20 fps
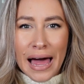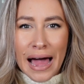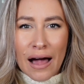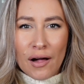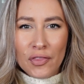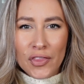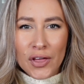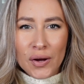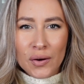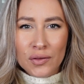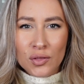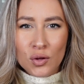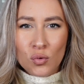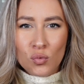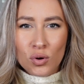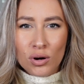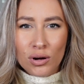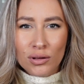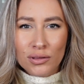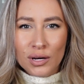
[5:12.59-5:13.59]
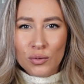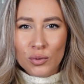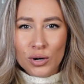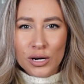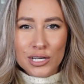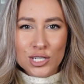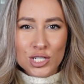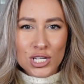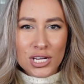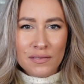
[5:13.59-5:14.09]
out there in the world that were
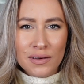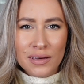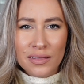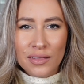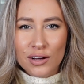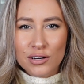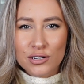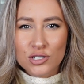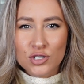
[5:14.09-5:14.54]
achieving their